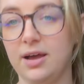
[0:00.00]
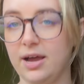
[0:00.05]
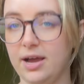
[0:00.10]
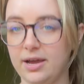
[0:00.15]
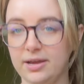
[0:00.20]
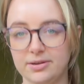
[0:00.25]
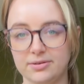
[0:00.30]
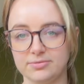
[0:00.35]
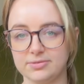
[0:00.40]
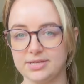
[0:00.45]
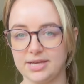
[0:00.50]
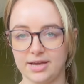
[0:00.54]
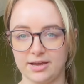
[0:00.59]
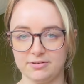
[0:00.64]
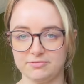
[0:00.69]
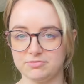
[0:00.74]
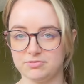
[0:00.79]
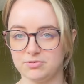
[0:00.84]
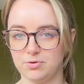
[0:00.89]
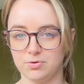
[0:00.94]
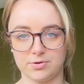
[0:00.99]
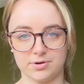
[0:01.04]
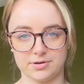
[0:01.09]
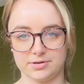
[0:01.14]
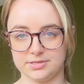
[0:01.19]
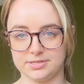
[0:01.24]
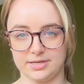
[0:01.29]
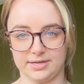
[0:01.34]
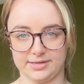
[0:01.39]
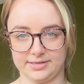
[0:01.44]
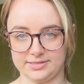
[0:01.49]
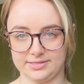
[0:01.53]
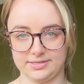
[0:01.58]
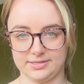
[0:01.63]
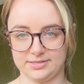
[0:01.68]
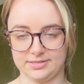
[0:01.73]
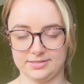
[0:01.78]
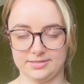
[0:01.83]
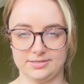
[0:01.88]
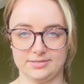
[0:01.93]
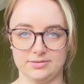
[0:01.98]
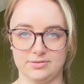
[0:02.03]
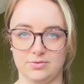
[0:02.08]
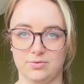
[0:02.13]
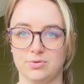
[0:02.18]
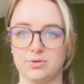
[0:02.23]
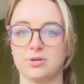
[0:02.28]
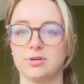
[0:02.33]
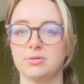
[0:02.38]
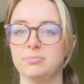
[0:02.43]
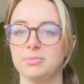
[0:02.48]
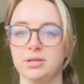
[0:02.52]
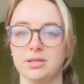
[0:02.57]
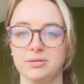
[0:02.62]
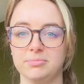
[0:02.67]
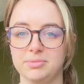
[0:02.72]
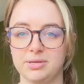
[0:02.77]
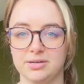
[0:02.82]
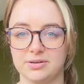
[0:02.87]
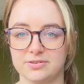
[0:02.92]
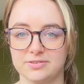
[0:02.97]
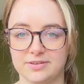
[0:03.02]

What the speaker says: I don't have quarter millimeter